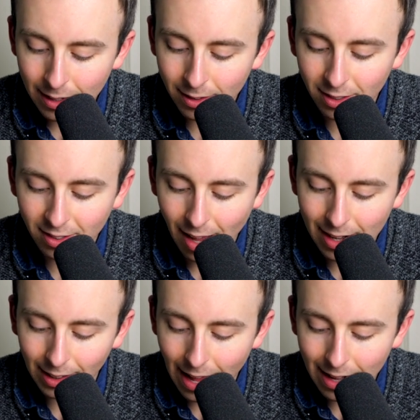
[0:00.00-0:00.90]
The
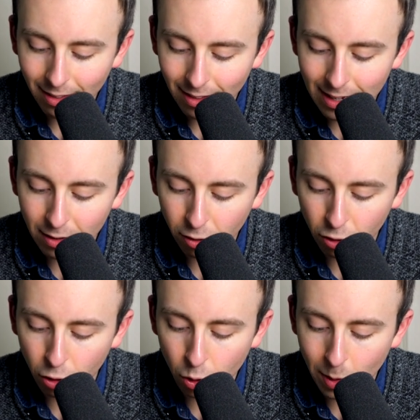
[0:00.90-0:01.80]
side length is
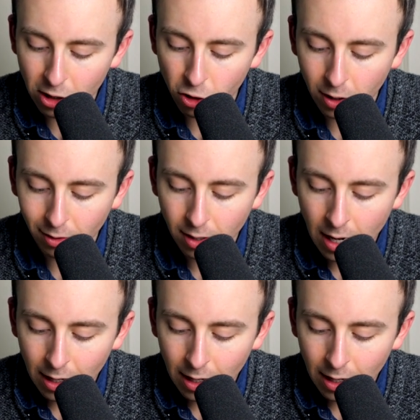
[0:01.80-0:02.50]
2 inches,